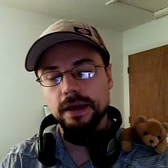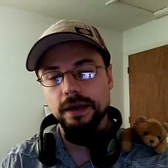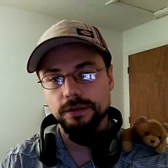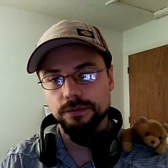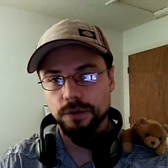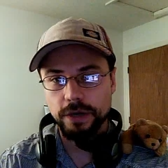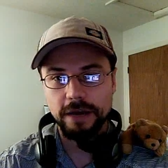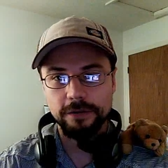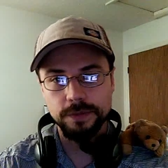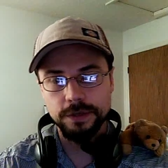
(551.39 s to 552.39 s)
And when we
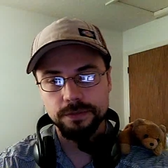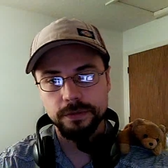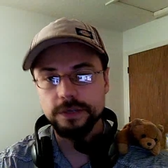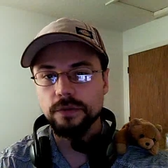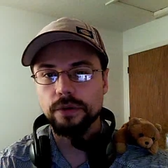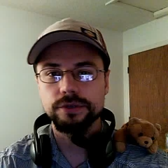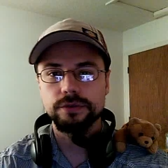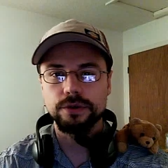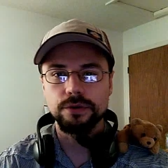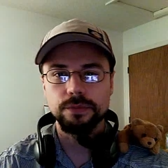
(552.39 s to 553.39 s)
have peace, please focus on
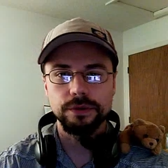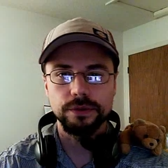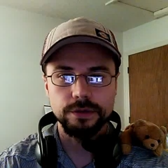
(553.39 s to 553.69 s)
recruitment.